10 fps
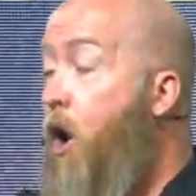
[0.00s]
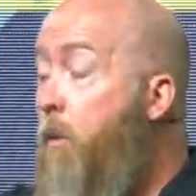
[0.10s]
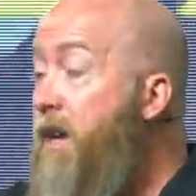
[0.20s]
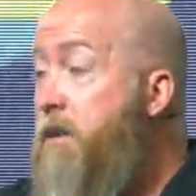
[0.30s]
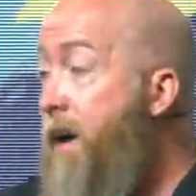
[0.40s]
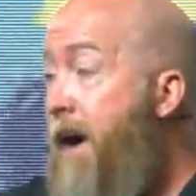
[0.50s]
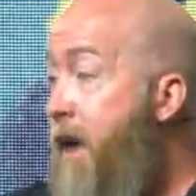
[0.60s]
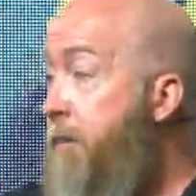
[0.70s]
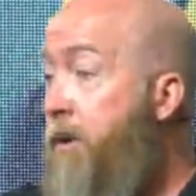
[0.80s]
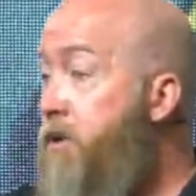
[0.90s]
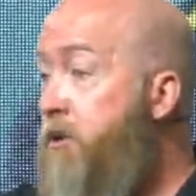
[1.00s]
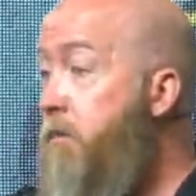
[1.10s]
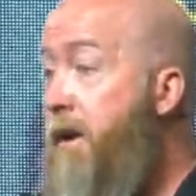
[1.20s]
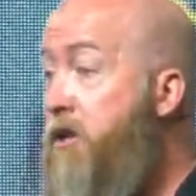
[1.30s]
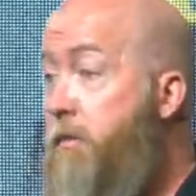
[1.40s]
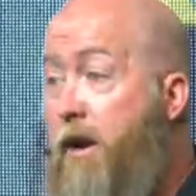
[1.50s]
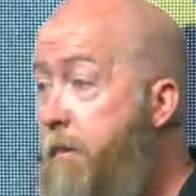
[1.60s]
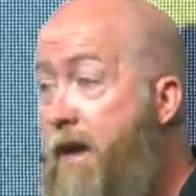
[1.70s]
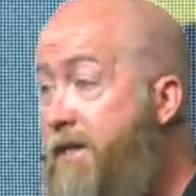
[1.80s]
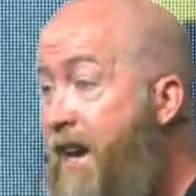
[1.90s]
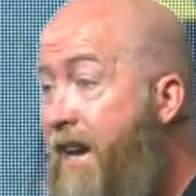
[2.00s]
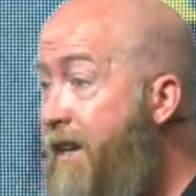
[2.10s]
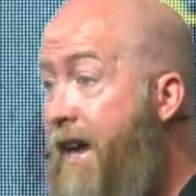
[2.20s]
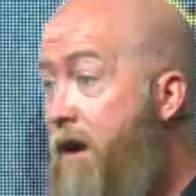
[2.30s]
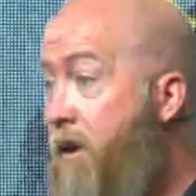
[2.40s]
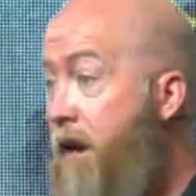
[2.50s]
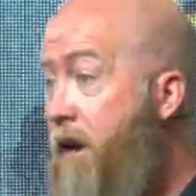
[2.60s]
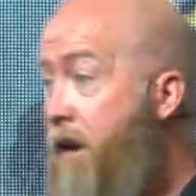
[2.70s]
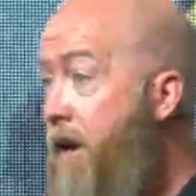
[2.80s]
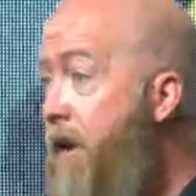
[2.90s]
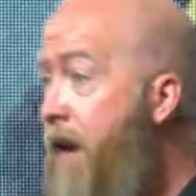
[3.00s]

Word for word: to always buy that person who makes you better. I'm not saying it that way.